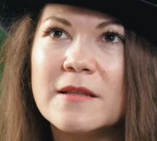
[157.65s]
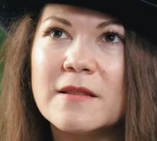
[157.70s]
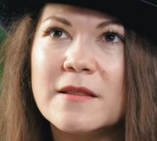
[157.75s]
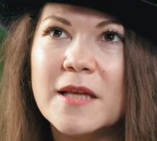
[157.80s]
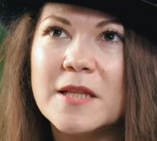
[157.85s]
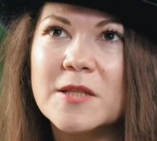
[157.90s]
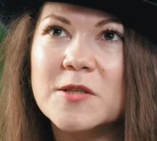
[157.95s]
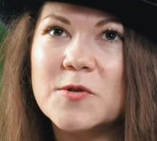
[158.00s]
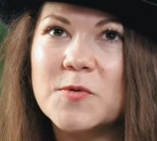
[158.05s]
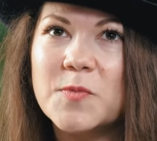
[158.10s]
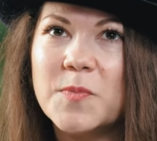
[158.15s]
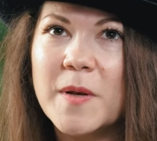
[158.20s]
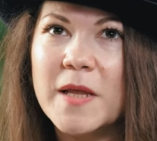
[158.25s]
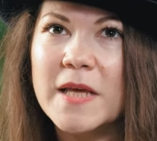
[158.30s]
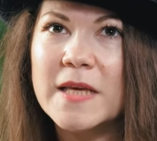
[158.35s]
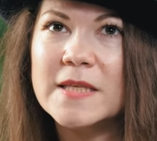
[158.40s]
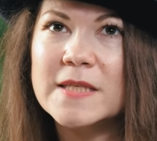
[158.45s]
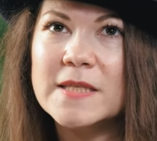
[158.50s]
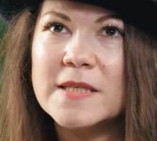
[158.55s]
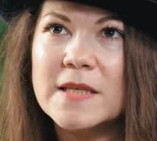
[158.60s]
that took
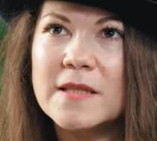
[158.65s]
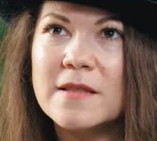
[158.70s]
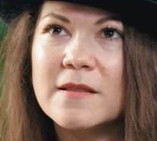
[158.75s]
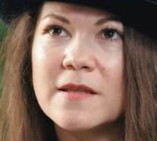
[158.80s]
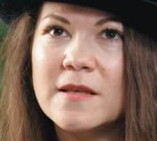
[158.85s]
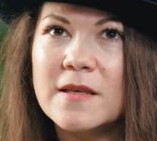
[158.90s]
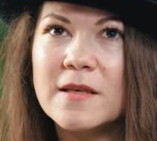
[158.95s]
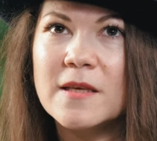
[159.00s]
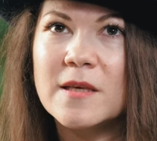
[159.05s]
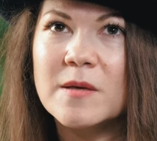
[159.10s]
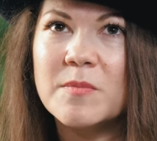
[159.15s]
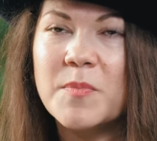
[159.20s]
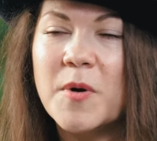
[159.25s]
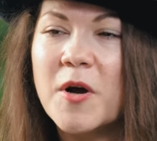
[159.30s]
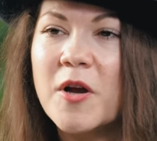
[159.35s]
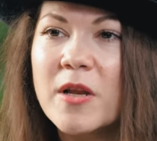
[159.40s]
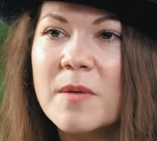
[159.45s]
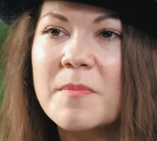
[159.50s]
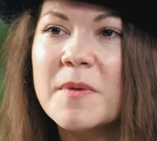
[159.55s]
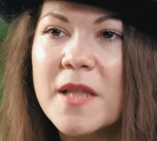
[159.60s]
place in the
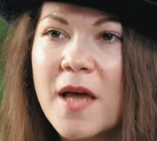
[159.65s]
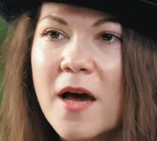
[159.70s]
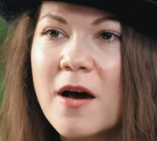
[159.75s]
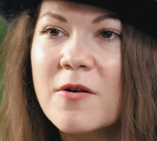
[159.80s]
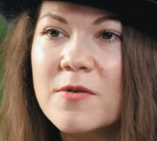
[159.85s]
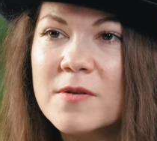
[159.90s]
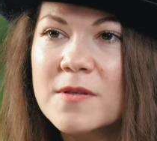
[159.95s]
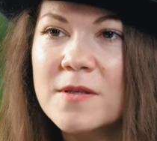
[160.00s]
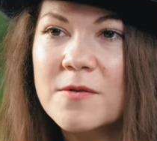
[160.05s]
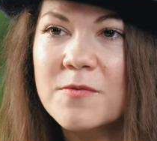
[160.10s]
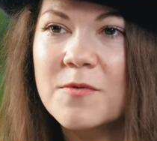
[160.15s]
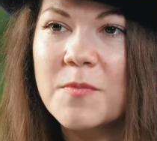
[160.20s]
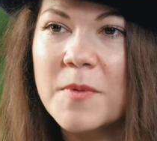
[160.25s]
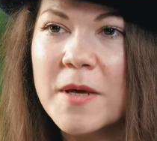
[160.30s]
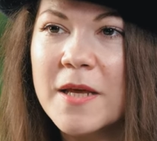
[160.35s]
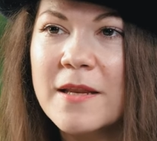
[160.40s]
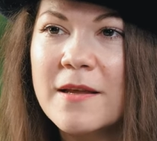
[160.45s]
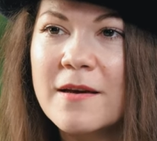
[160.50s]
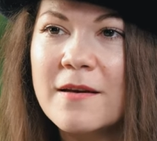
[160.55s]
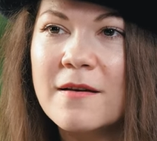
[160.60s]
Parliament House in
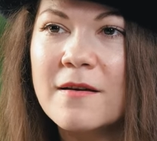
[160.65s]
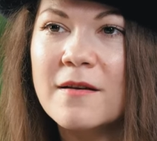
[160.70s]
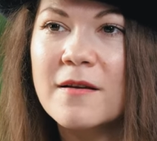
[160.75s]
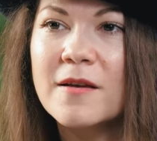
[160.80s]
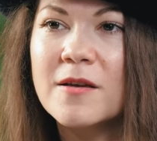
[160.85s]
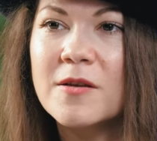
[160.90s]
Romania.